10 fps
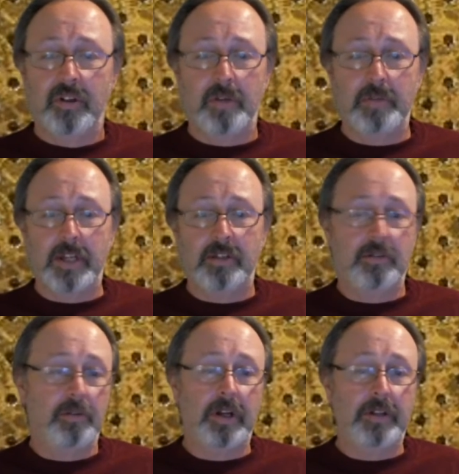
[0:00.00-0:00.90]
I mean,
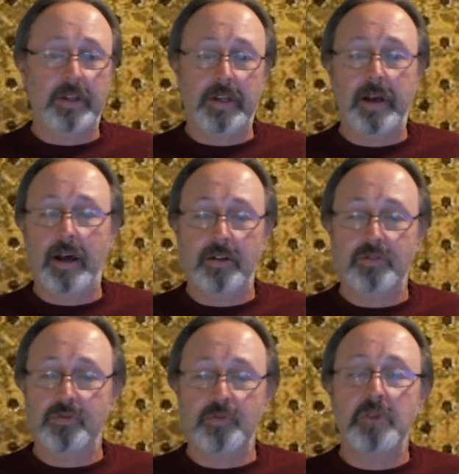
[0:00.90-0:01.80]
granted, he got
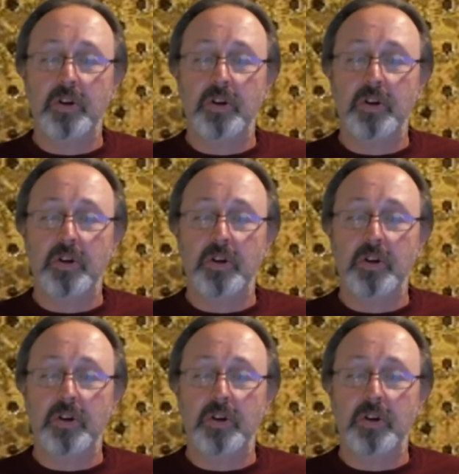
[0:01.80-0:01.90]
us through